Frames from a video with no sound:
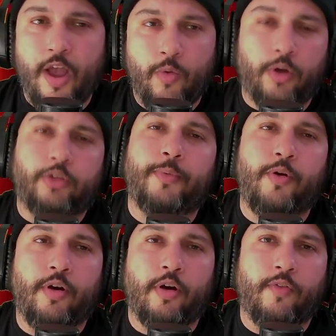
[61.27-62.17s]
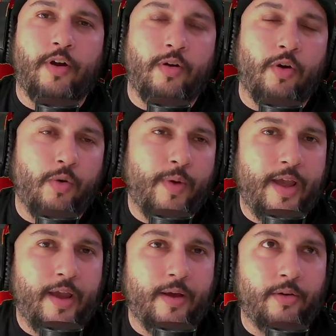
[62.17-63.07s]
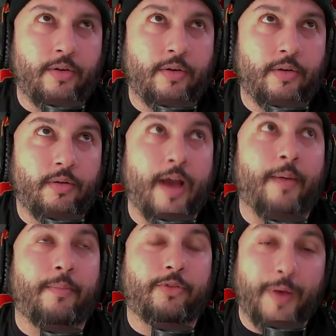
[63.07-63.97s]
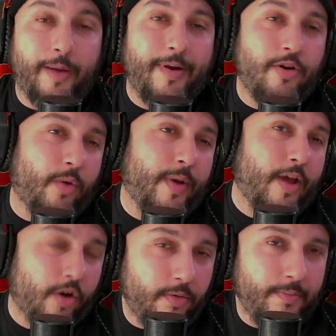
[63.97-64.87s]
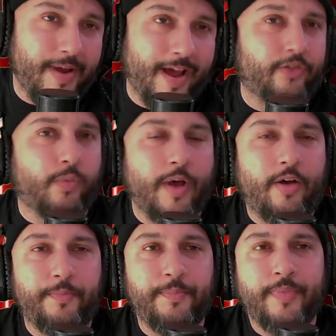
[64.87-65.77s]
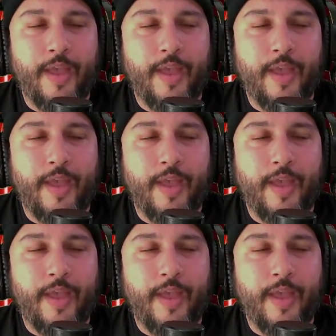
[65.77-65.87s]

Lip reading: We'll also be going over Spiderman No Way Home as well.